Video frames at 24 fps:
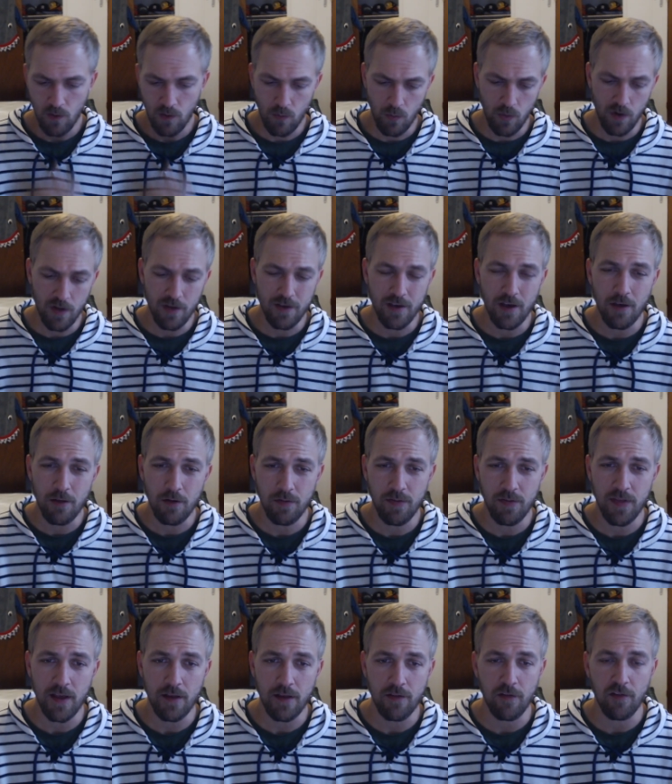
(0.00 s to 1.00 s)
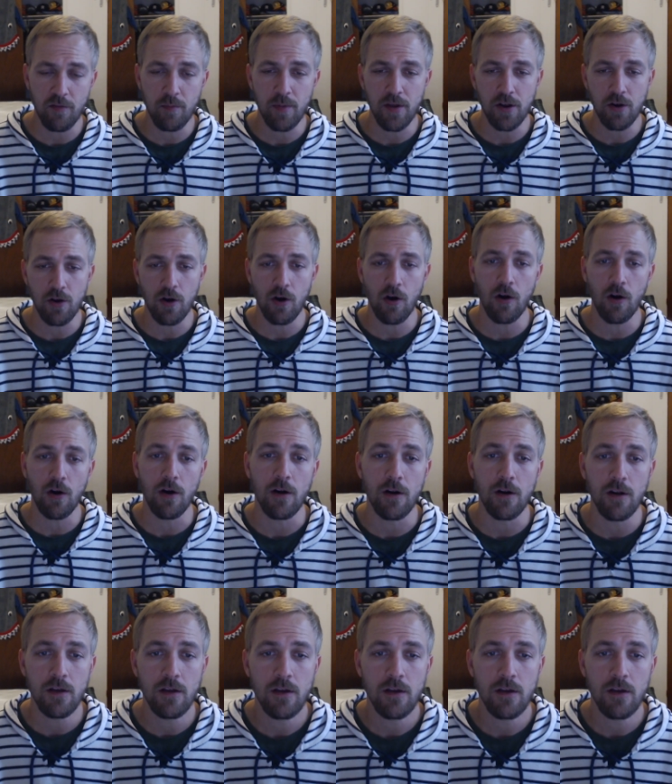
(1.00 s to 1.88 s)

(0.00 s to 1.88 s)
One of the other things that's been hard